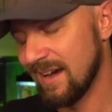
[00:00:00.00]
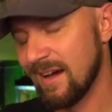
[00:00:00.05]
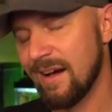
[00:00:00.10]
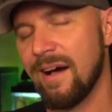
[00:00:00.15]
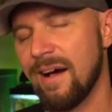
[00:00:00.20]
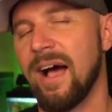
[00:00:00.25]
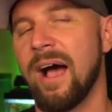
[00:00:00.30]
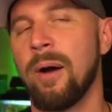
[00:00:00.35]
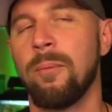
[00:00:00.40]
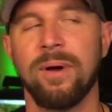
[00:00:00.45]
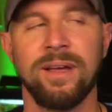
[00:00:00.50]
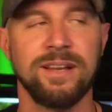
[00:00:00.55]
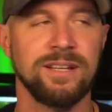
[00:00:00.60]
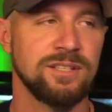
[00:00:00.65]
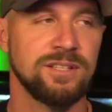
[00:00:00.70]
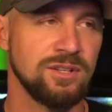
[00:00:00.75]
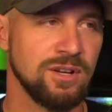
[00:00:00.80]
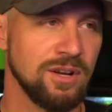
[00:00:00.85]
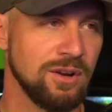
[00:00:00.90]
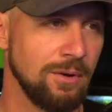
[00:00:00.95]
I went to
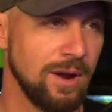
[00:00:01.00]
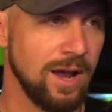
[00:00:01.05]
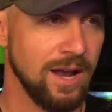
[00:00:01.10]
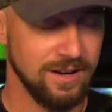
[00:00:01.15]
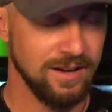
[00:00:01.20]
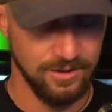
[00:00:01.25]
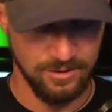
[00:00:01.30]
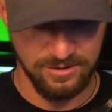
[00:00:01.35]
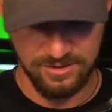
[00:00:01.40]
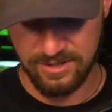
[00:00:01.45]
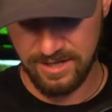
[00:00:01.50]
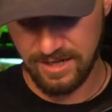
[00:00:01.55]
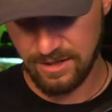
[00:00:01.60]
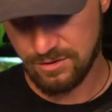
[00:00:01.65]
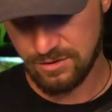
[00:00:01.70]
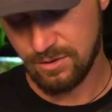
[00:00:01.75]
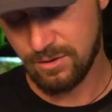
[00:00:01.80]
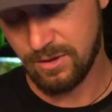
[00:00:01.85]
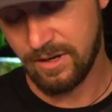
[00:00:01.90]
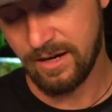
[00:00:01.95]
Greg and I was like,
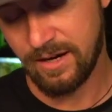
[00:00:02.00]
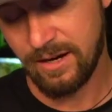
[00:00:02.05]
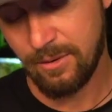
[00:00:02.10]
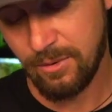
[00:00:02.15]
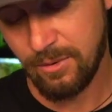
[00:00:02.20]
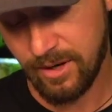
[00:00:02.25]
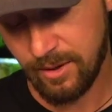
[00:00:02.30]
dude, can I work